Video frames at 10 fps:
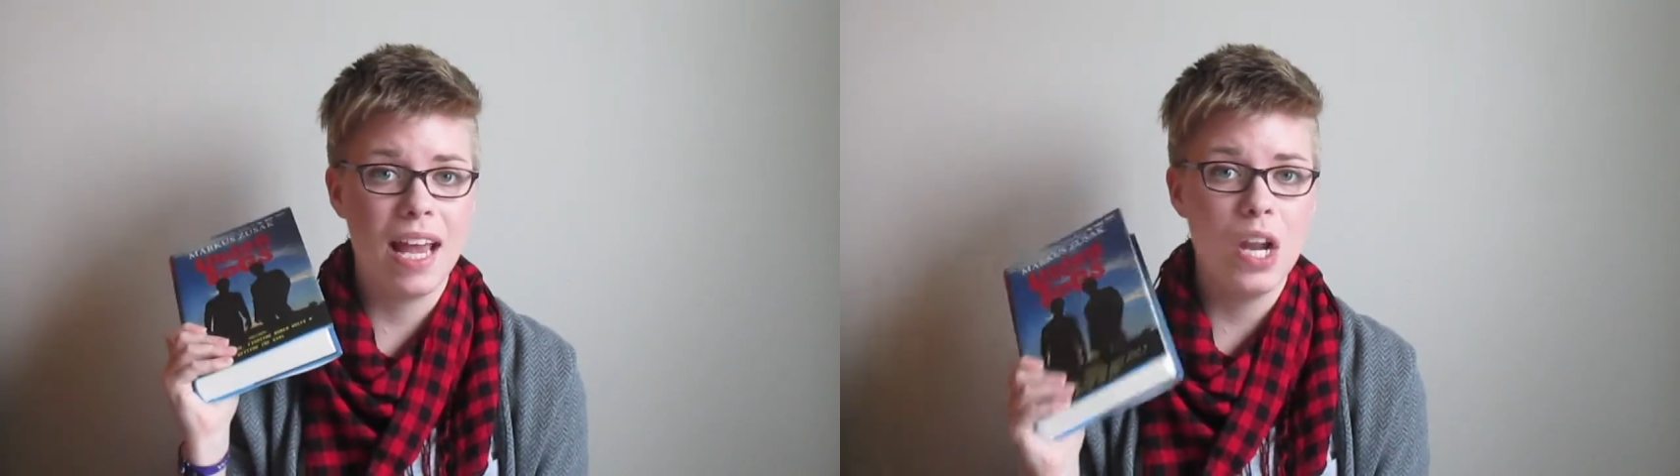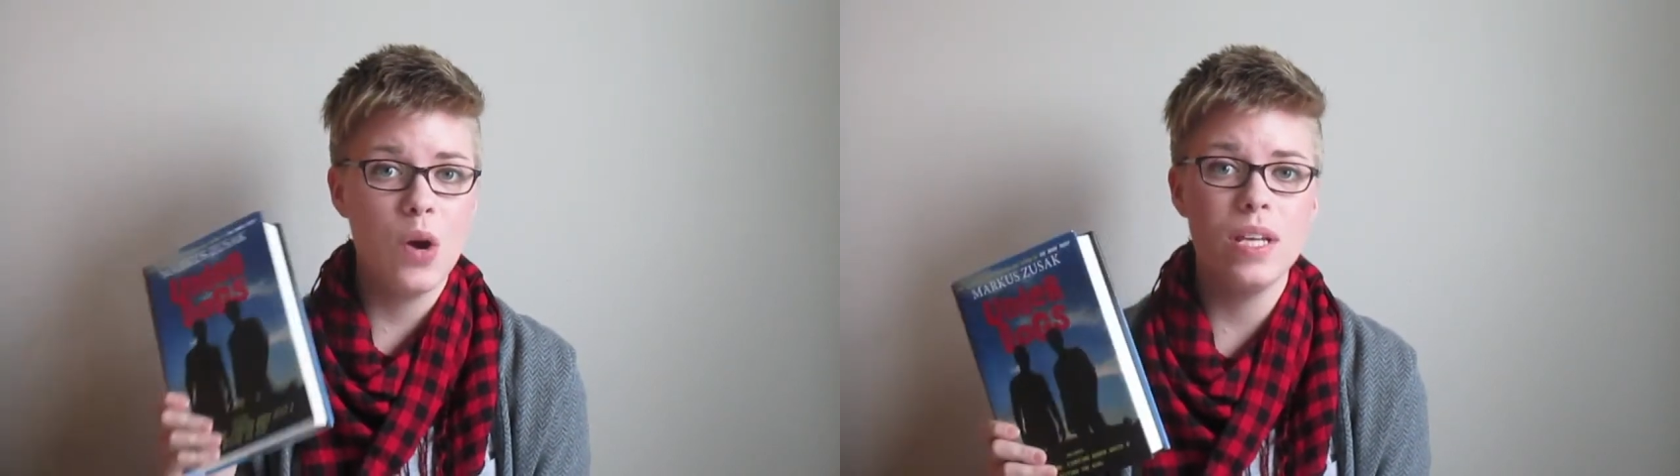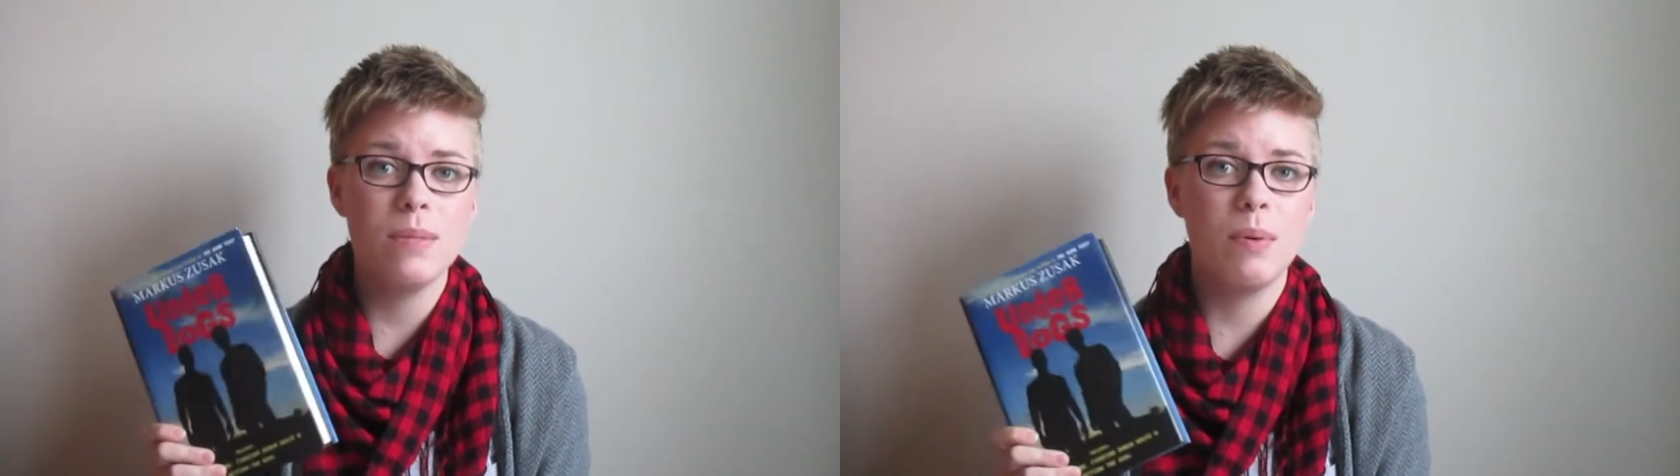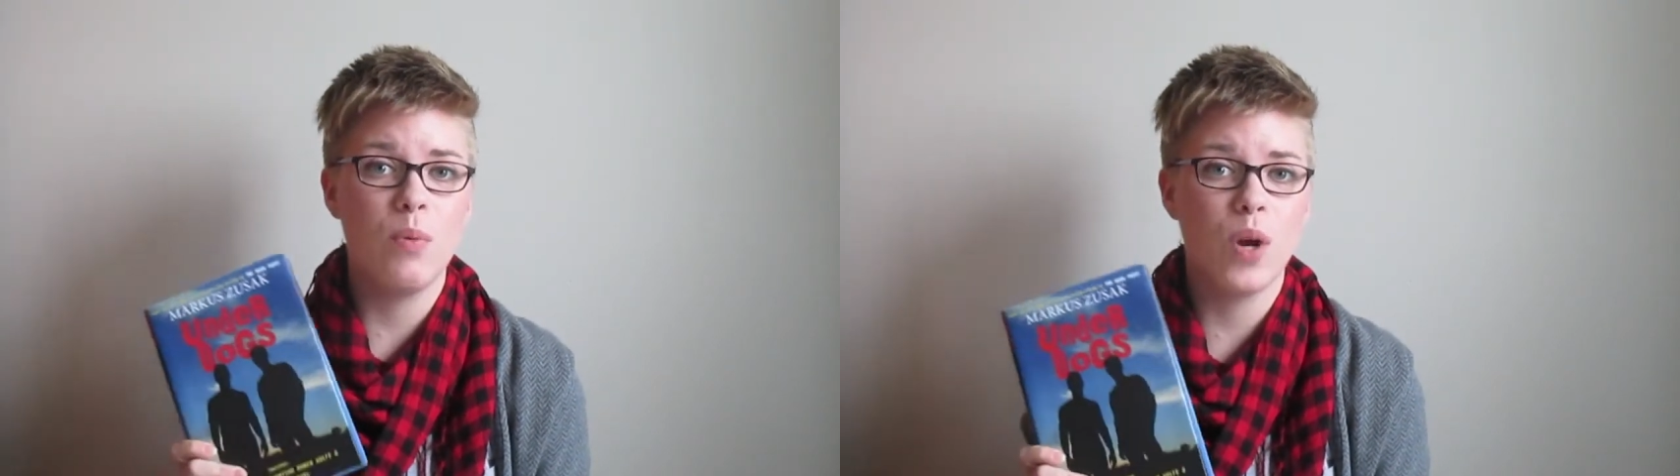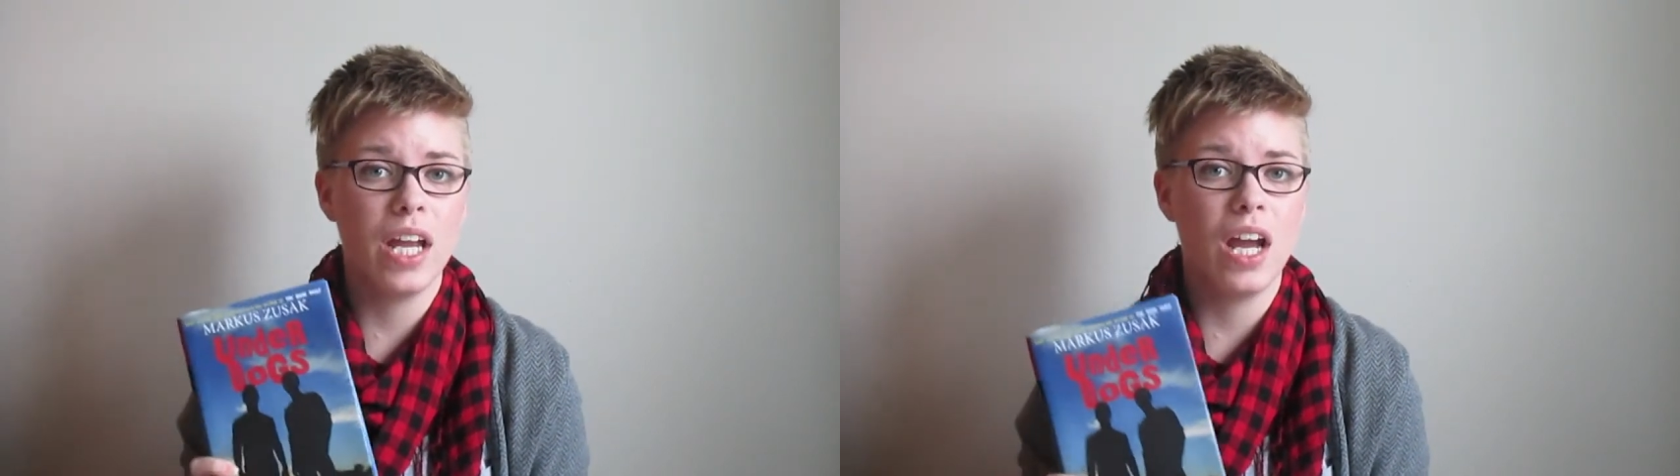I know he's been
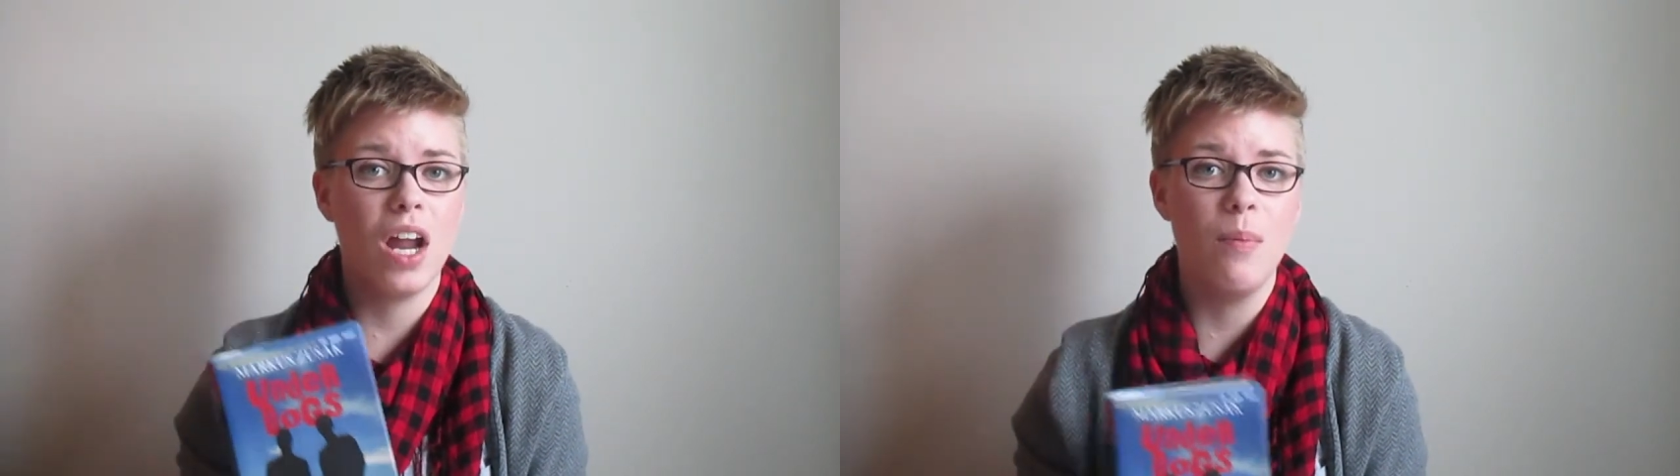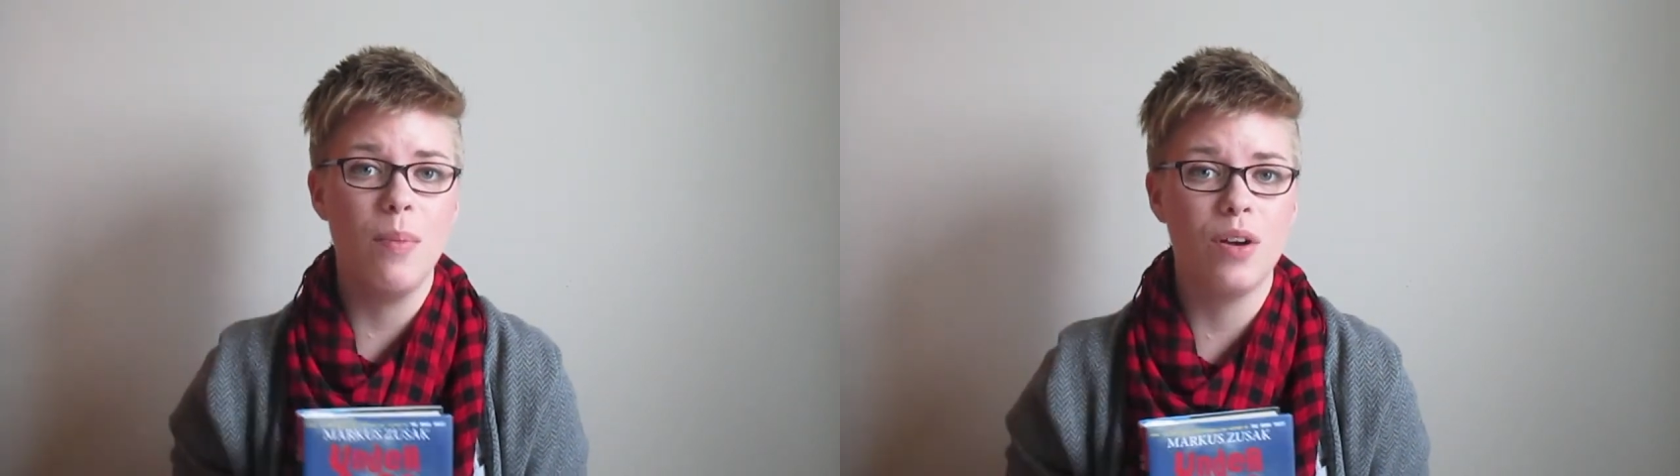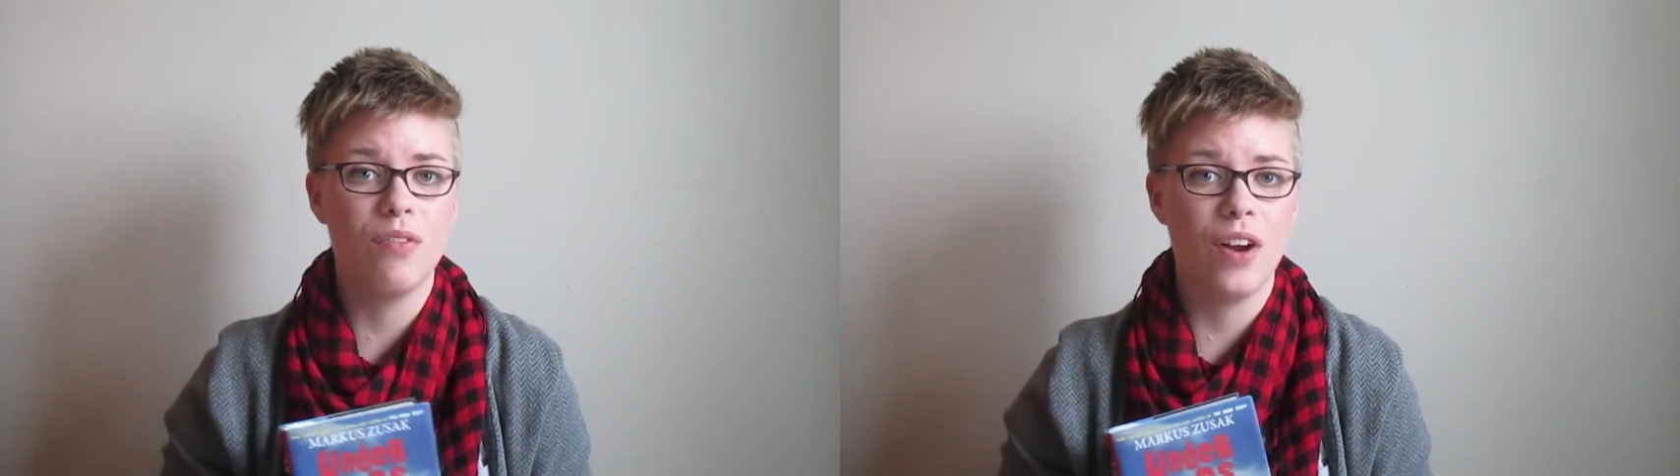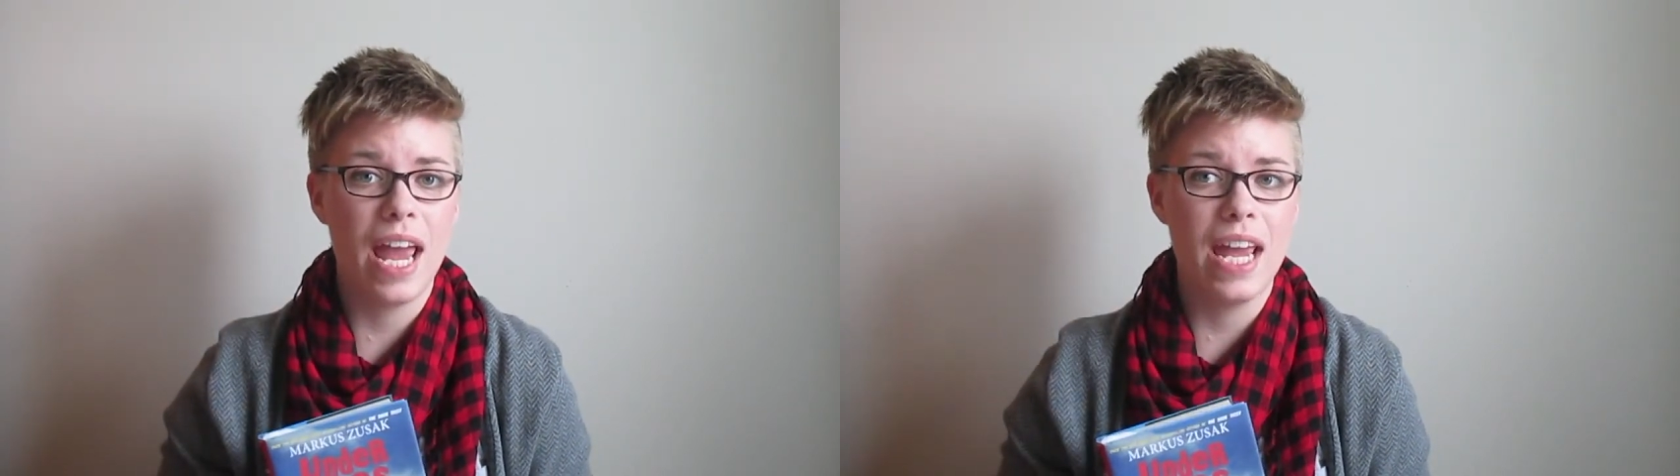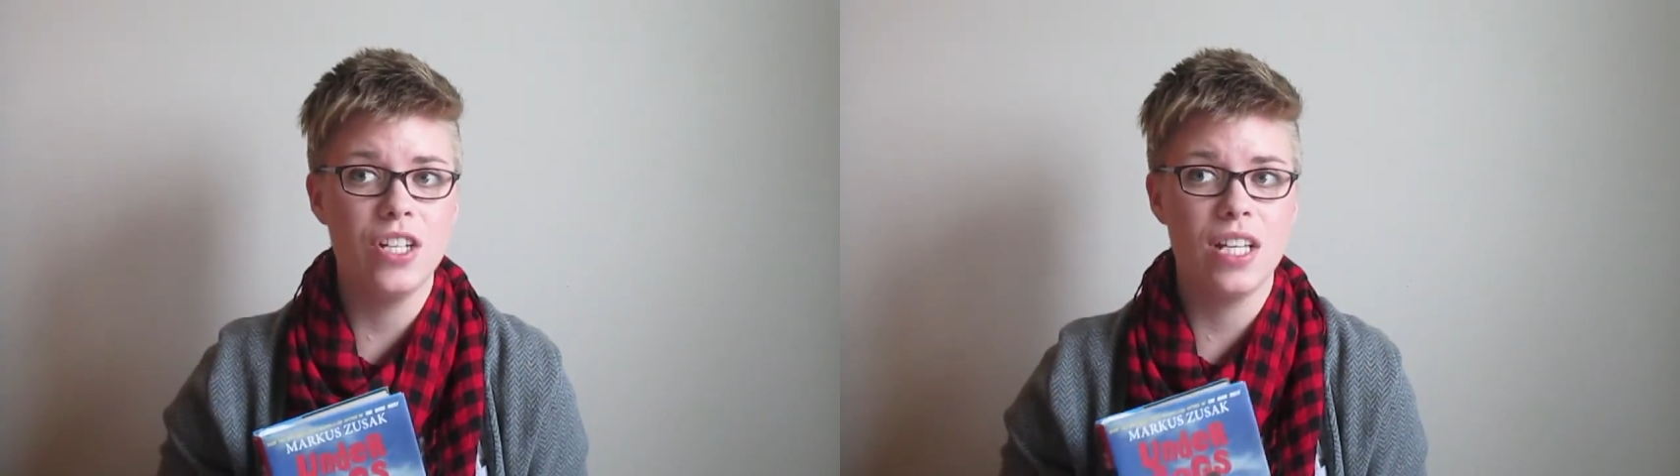working on a book for
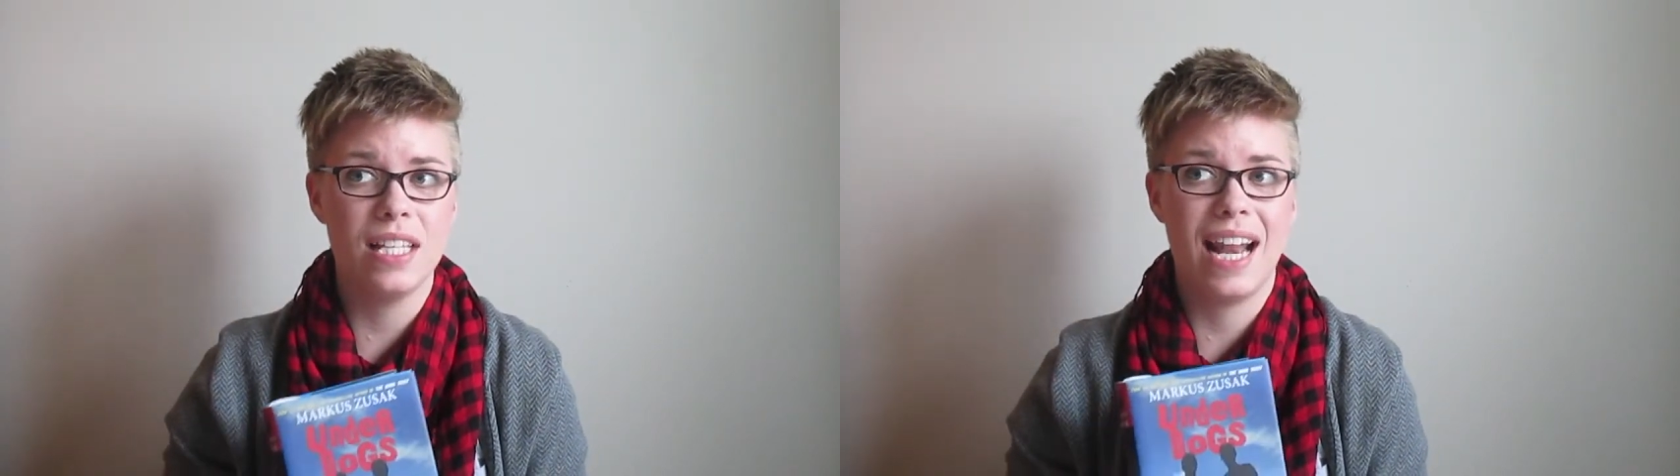ages,